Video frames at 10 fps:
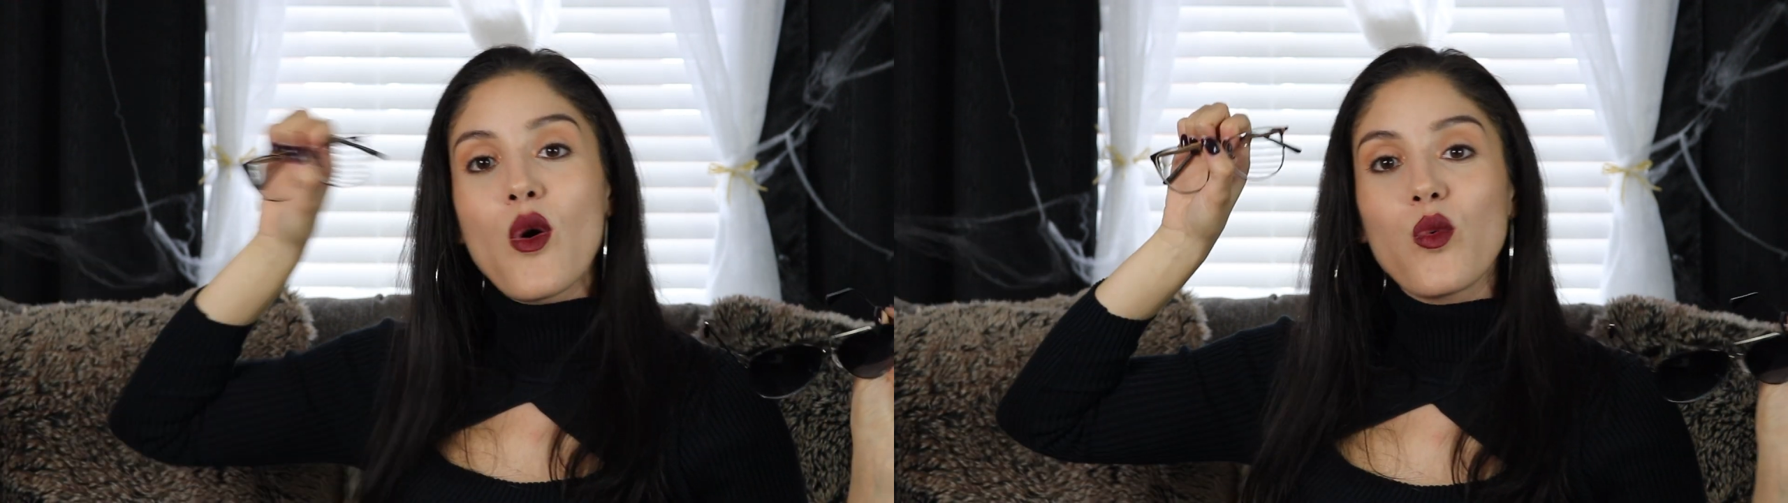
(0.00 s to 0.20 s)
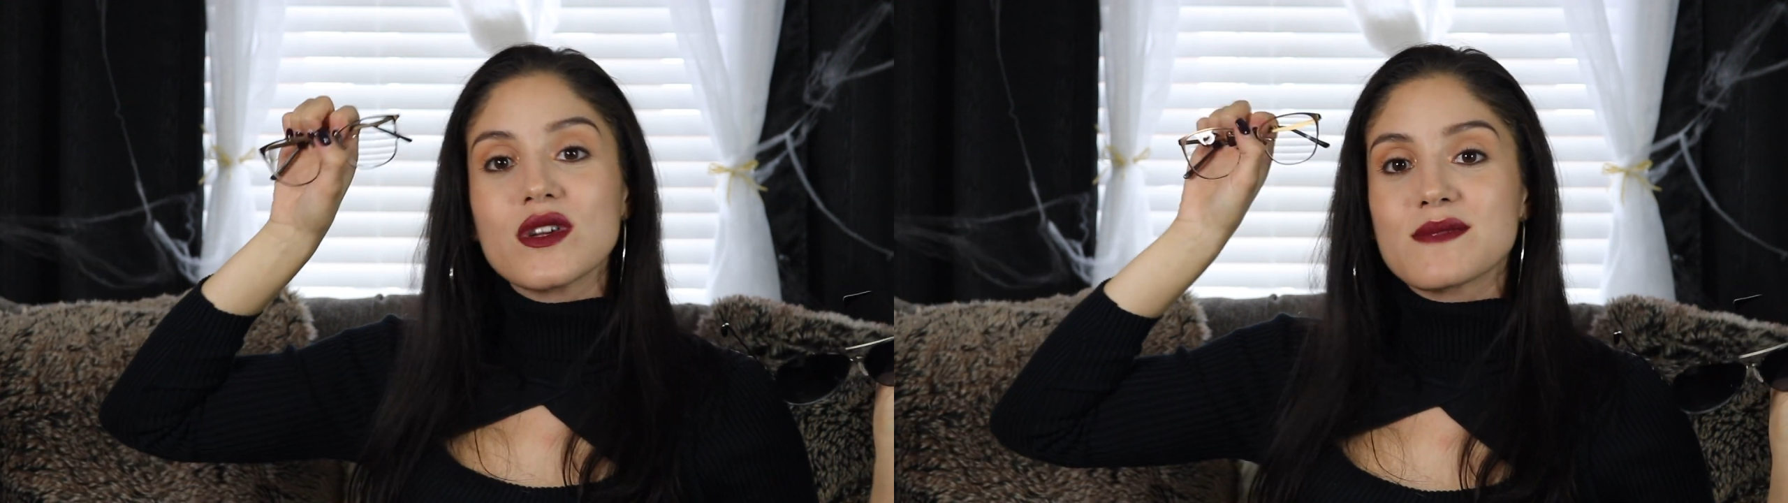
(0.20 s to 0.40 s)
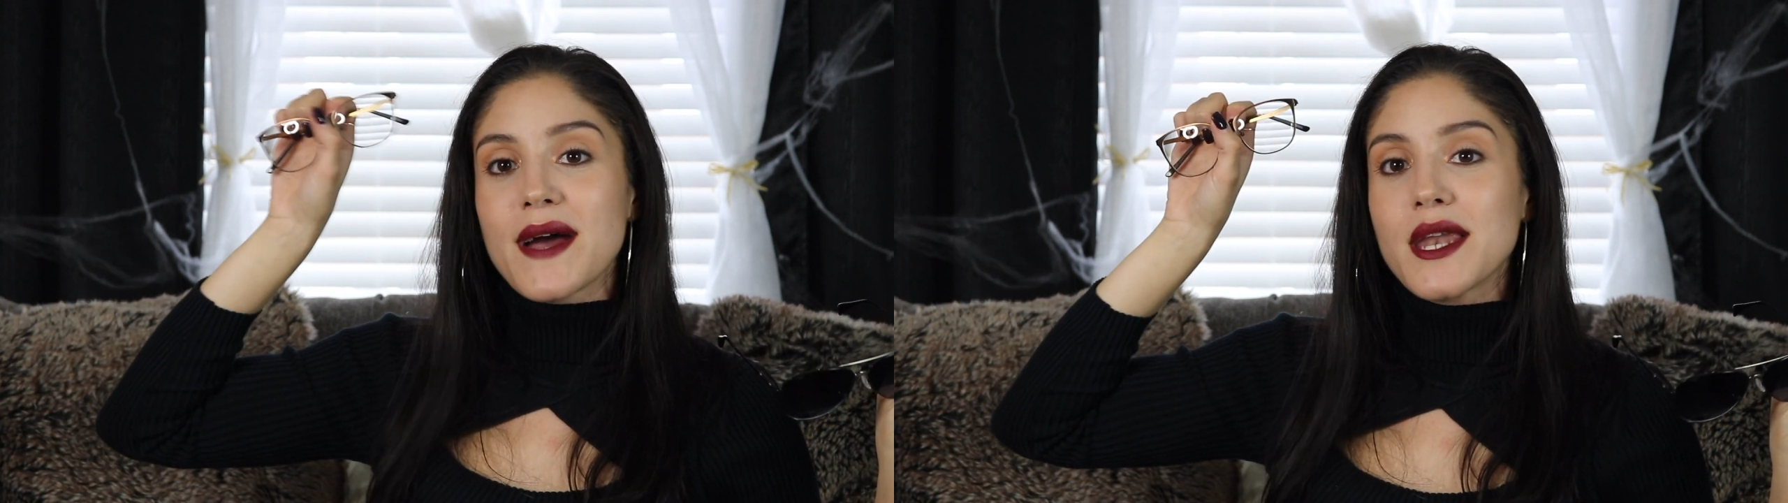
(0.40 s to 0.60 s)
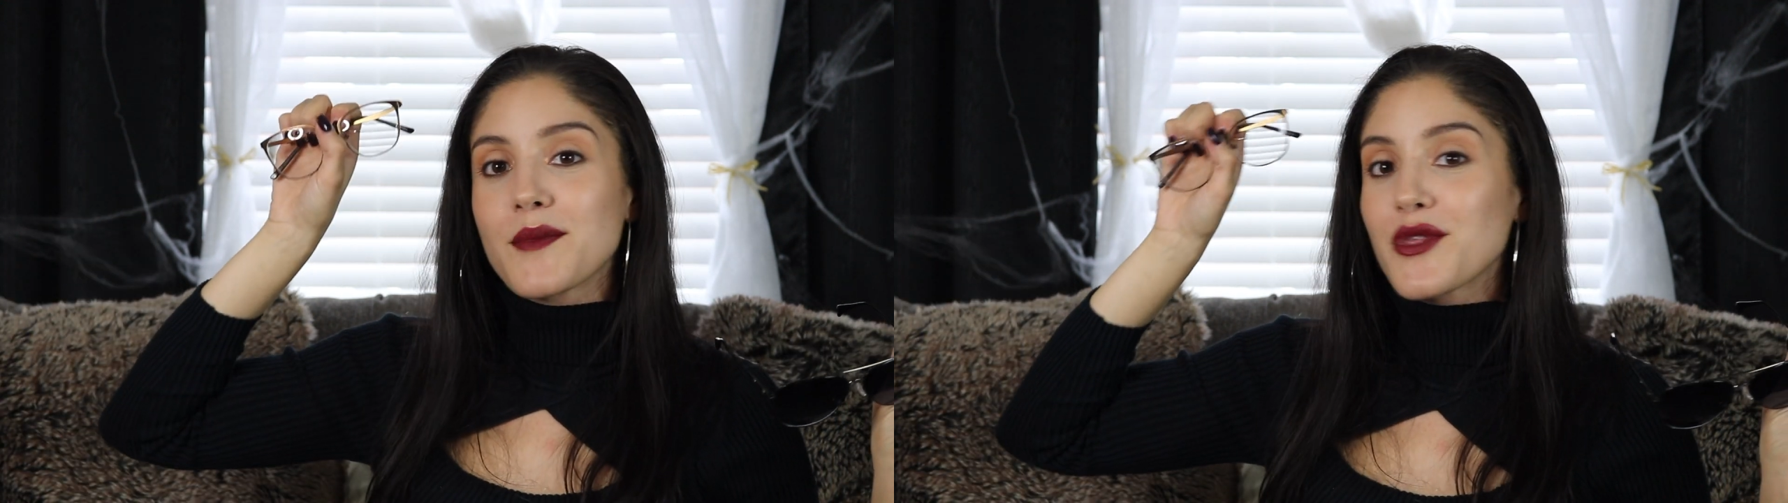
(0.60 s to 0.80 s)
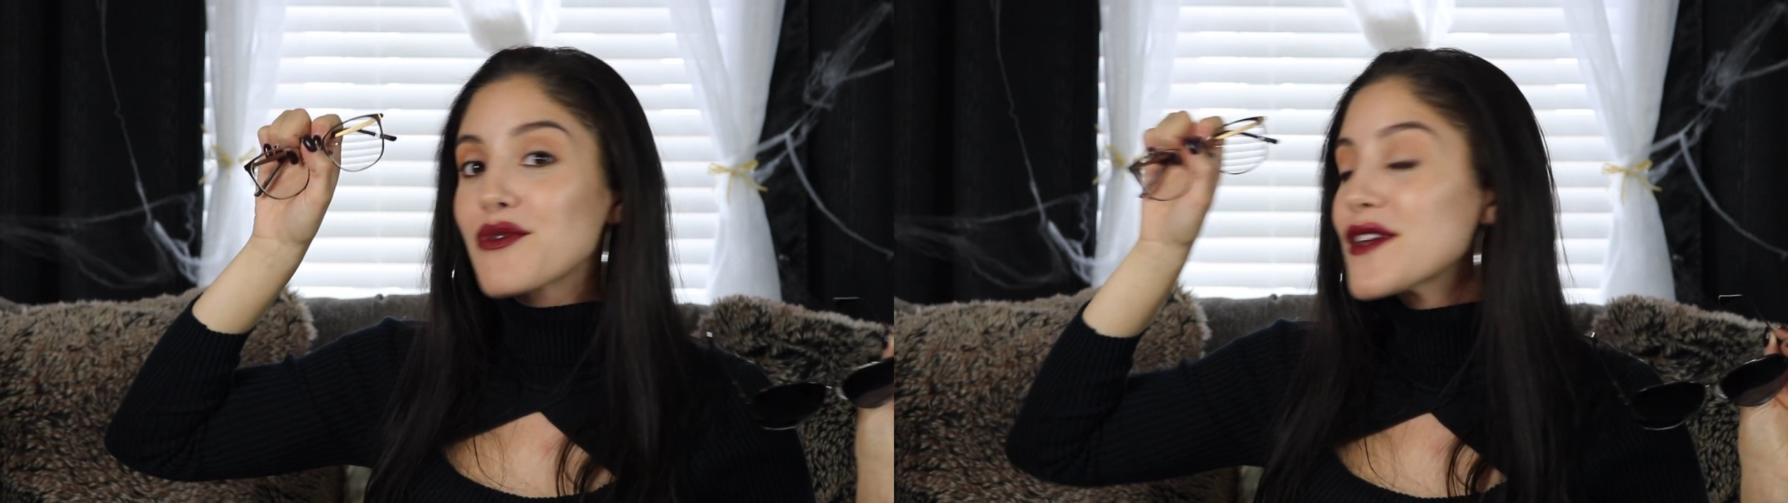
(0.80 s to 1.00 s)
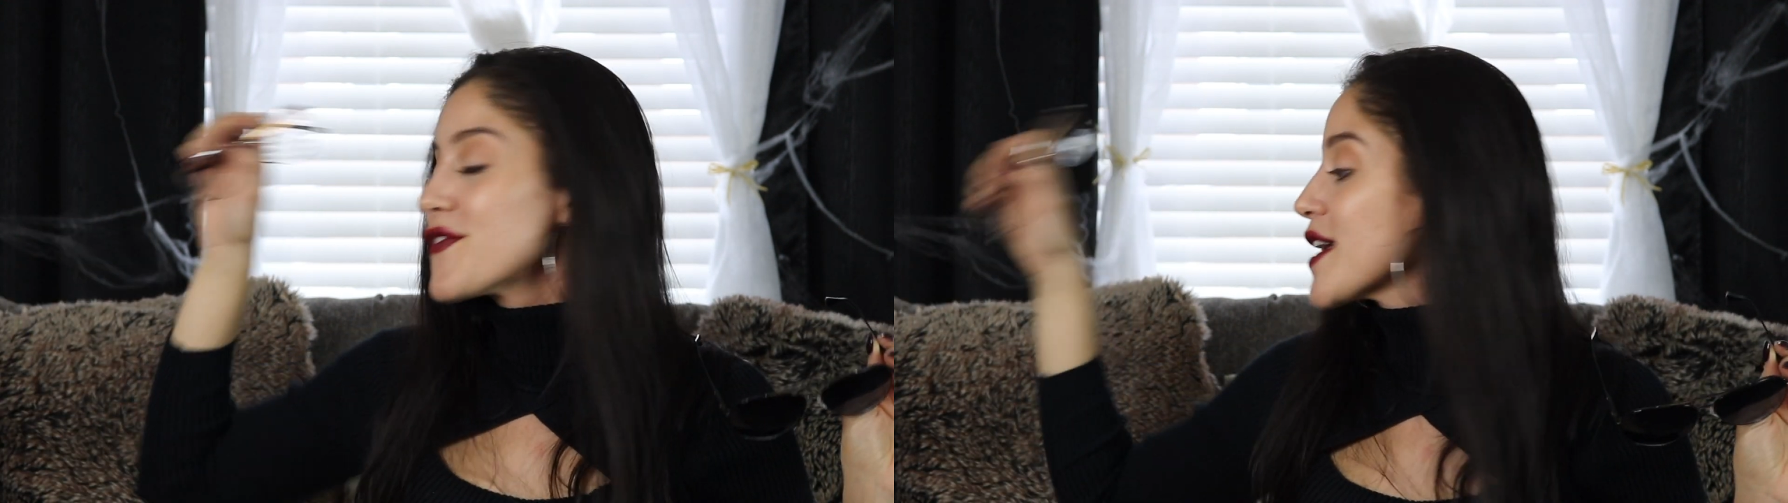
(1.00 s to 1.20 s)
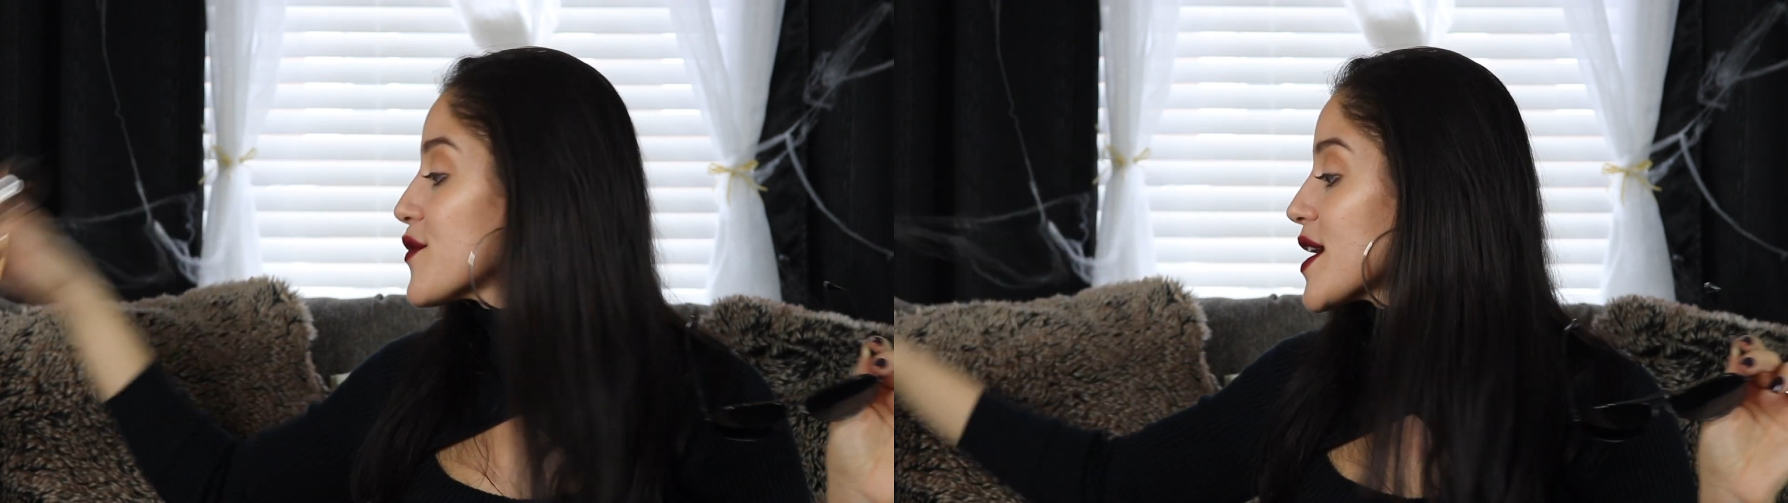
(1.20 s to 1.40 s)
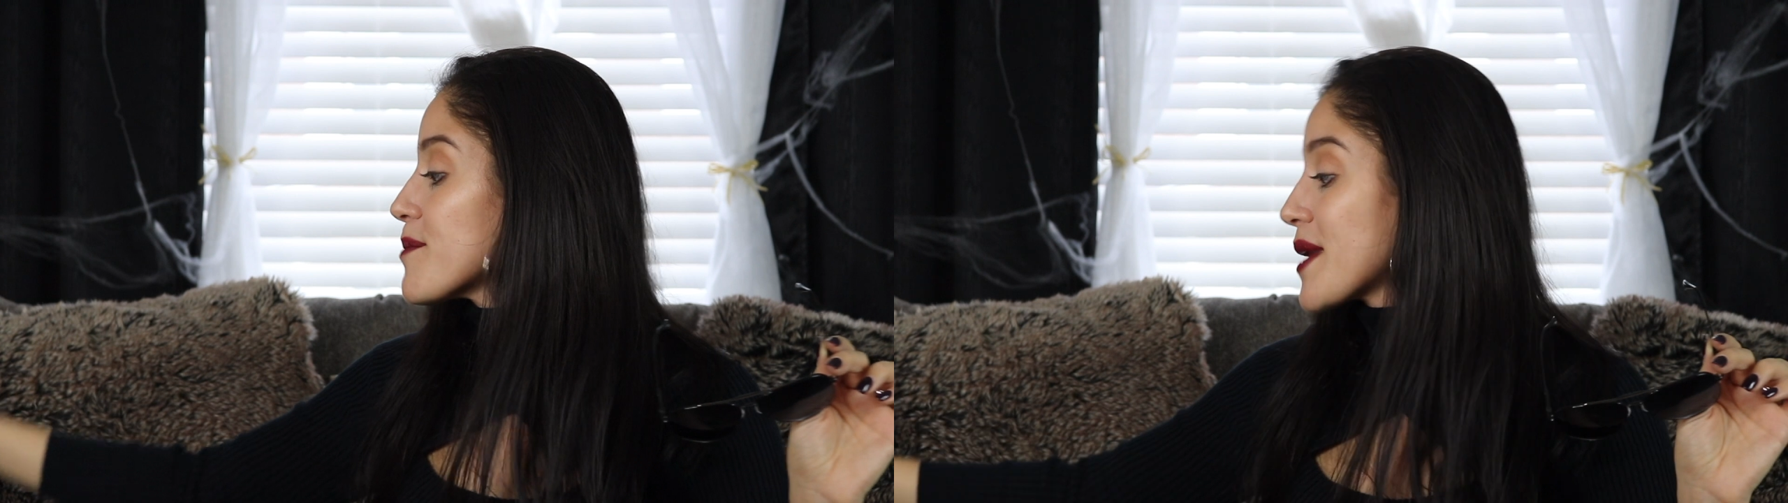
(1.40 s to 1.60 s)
was my number 3 favorite,